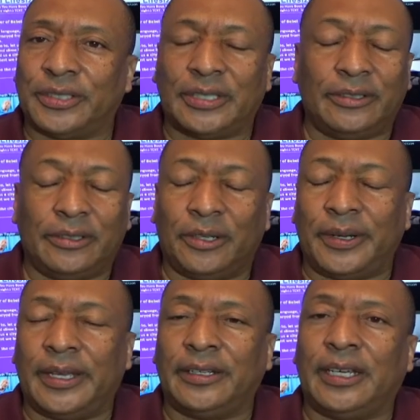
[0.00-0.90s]
and you go
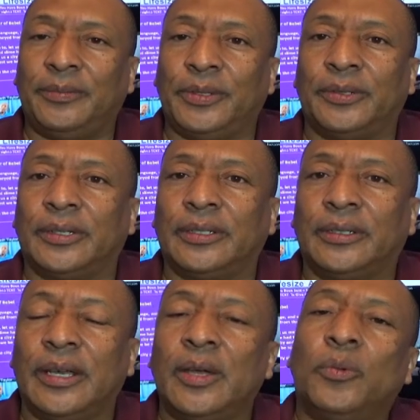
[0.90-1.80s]
ahead and keep
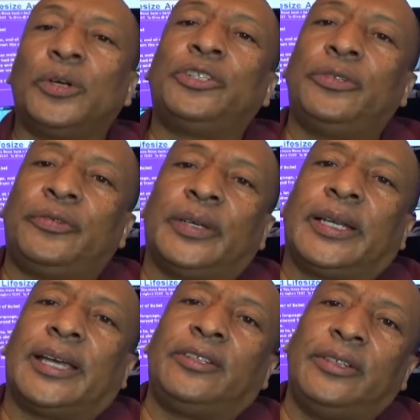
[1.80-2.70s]
doing what you feel
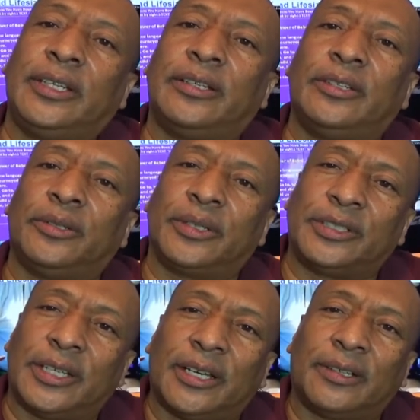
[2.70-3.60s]
like you need to do
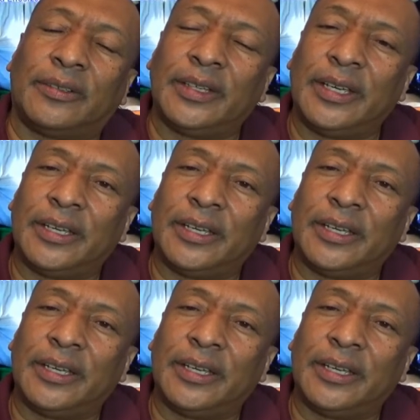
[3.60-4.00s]
until